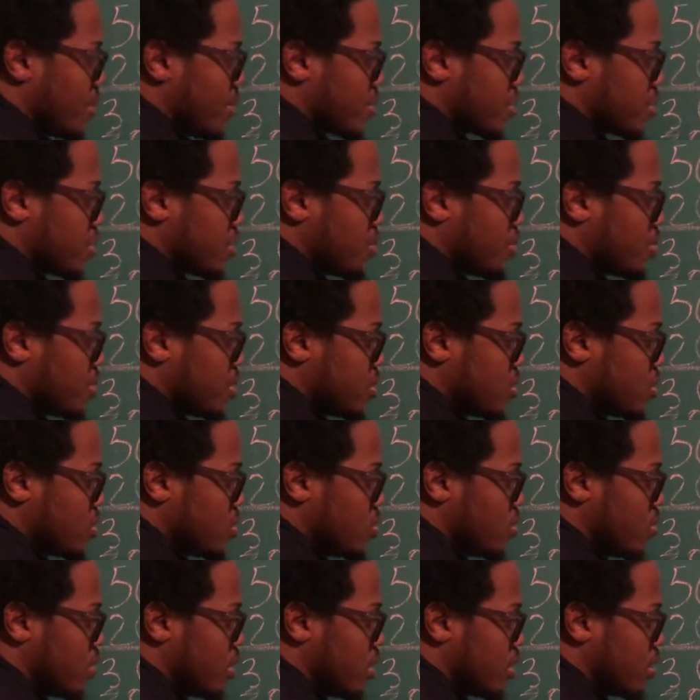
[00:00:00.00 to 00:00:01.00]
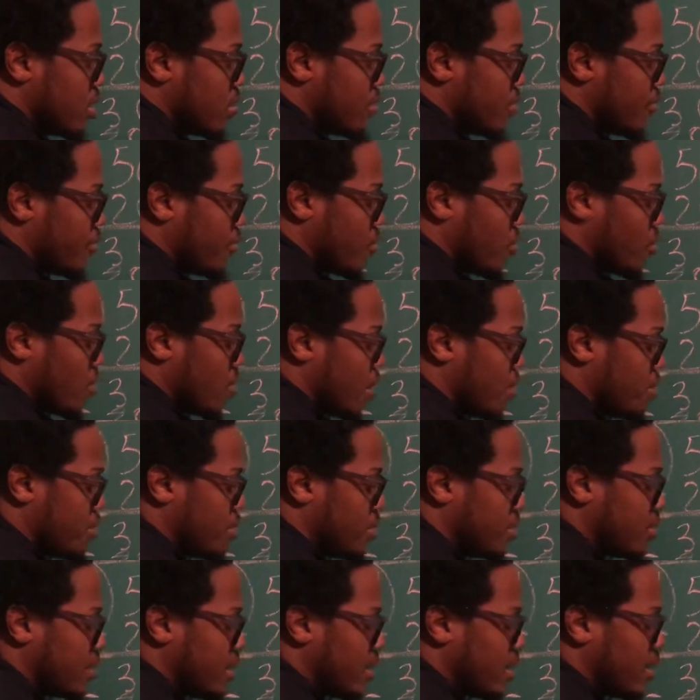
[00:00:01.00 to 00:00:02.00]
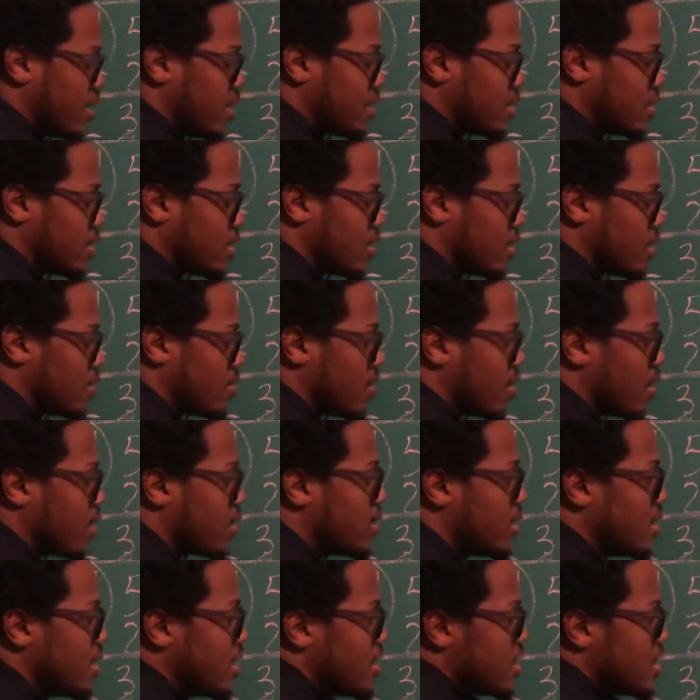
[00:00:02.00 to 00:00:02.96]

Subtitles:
I should have put 2 here before I put that 8 there, right?